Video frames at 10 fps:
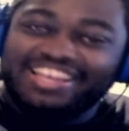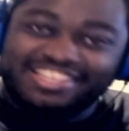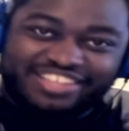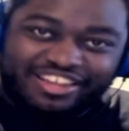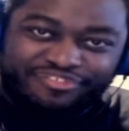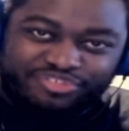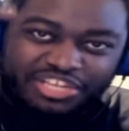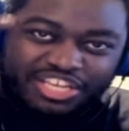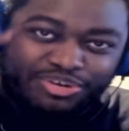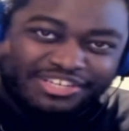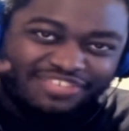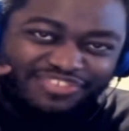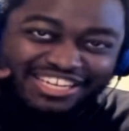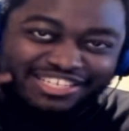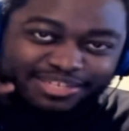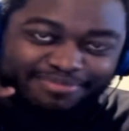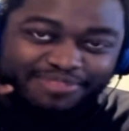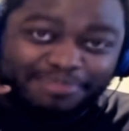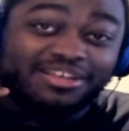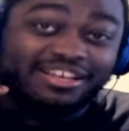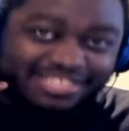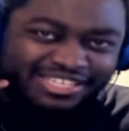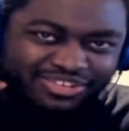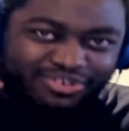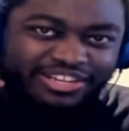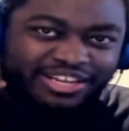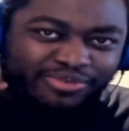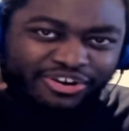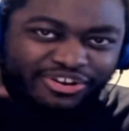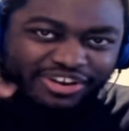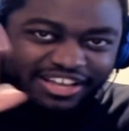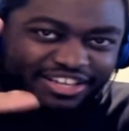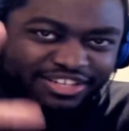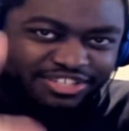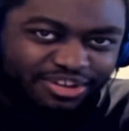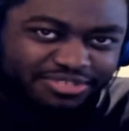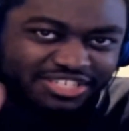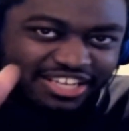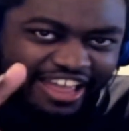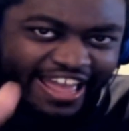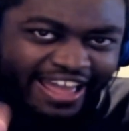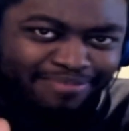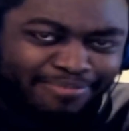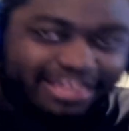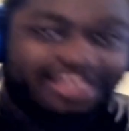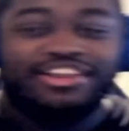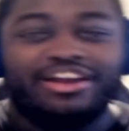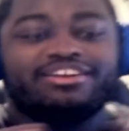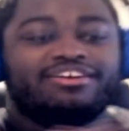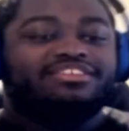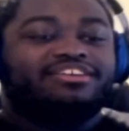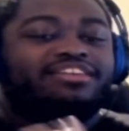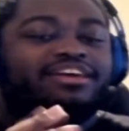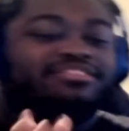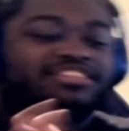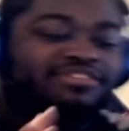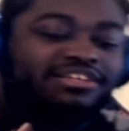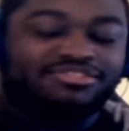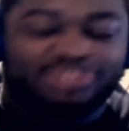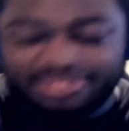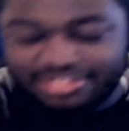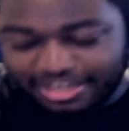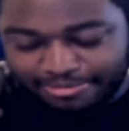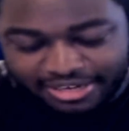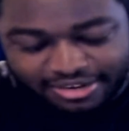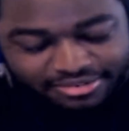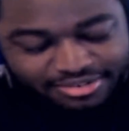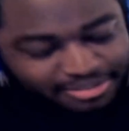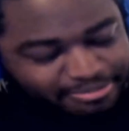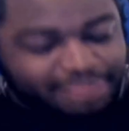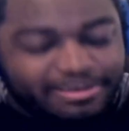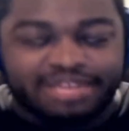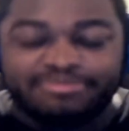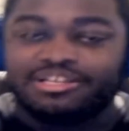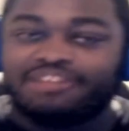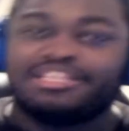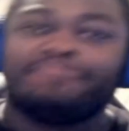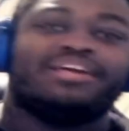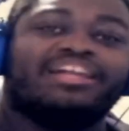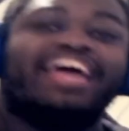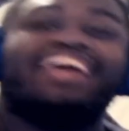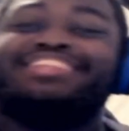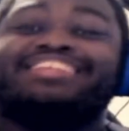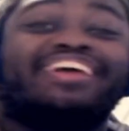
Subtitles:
instead of decreasivism, because that's totally a word. Don't at me. You already know the deal, ladies and gentlemen. Link in the description down below to the main man himself. Nella, giving